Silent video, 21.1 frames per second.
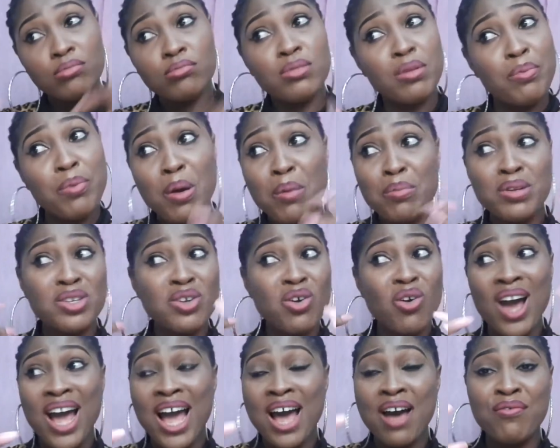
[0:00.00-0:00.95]
they probably
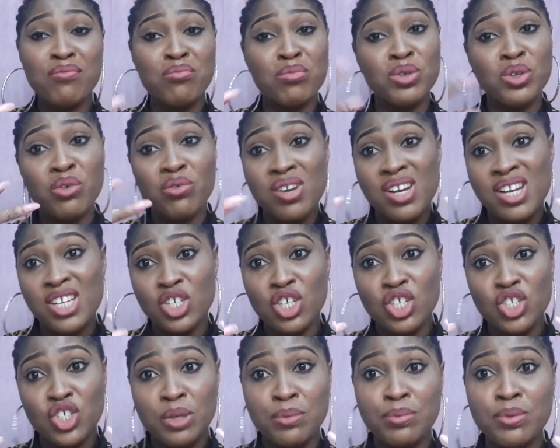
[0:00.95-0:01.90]
don't have modern
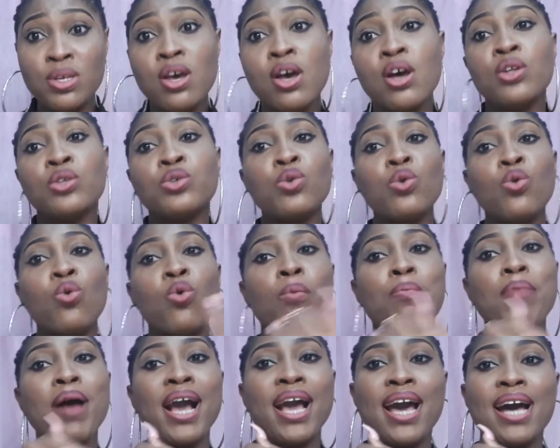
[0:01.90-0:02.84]
relationships to look
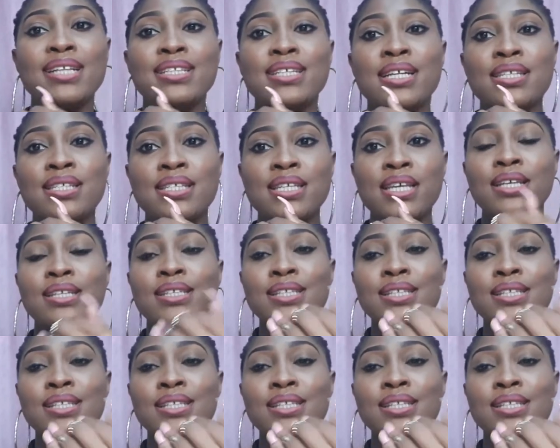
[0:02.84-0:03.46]
back at and say,